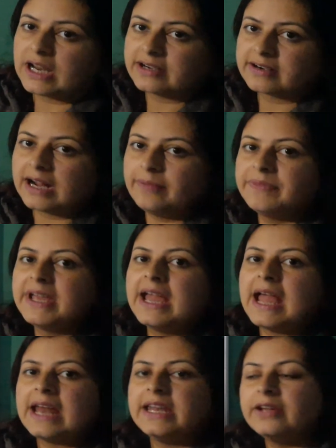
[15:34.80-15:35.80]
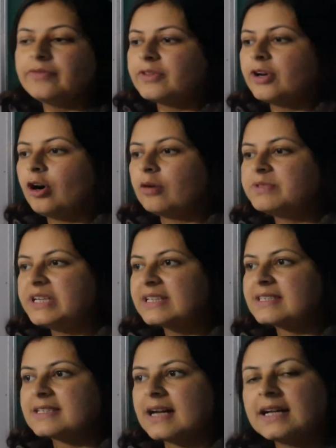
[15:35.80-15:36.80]
gram, and if the object
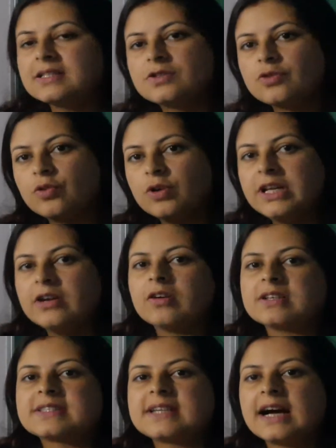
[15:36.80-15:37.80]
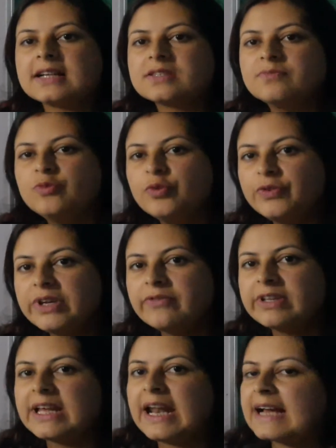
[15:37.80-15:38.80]
starts rolling or starts moving
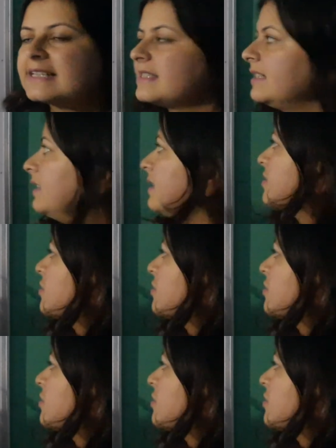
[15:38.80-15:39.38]
with an acceleration